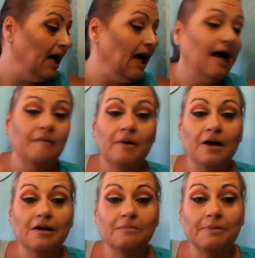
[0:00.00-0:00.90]
I
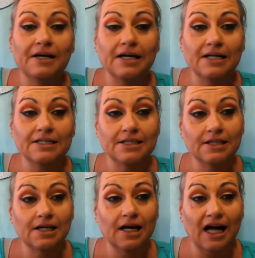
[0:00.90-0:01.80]
wear it because
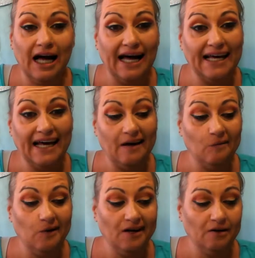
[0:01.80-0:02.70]
I
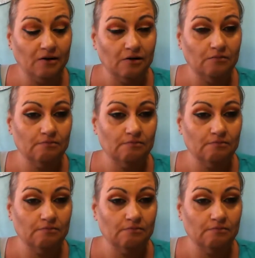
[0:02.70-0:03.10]
can't wear